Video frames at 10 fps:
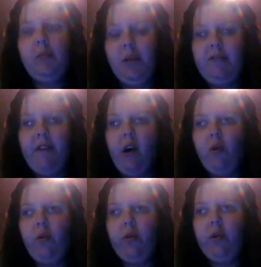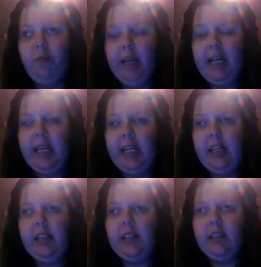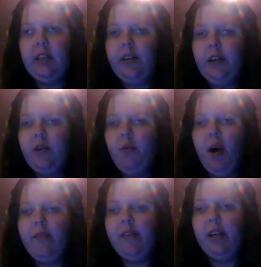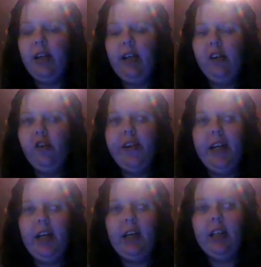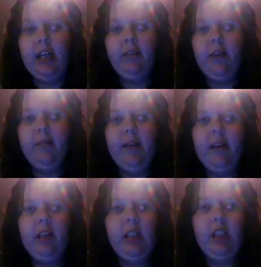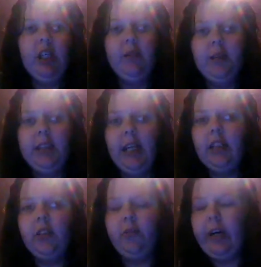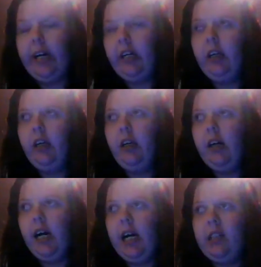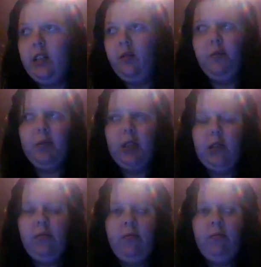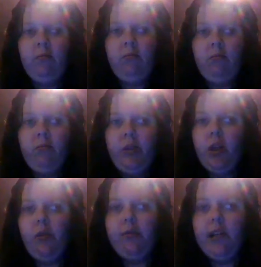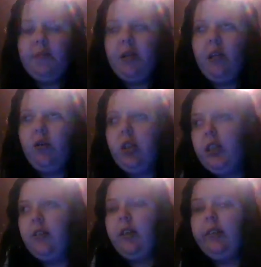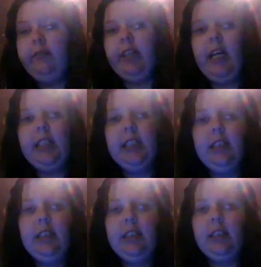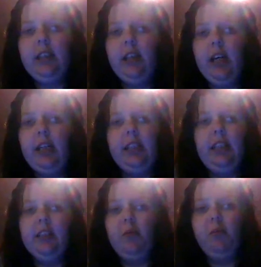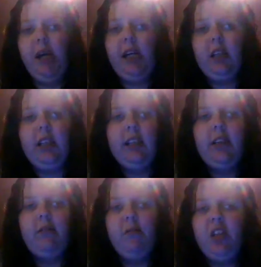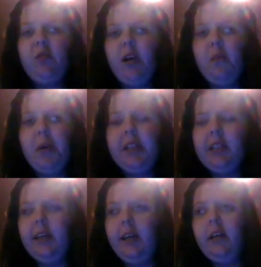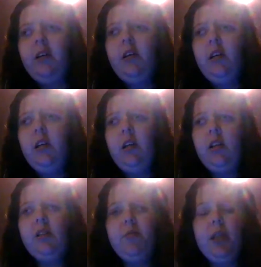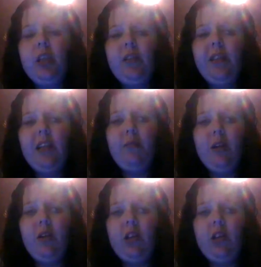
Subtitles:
my phone, my keys, and whatever little thing I take with me in terms of sensory items. So it'd be useless looking for licenses and IDs on me. It's easier for me to wear a bracelet, especially with the amount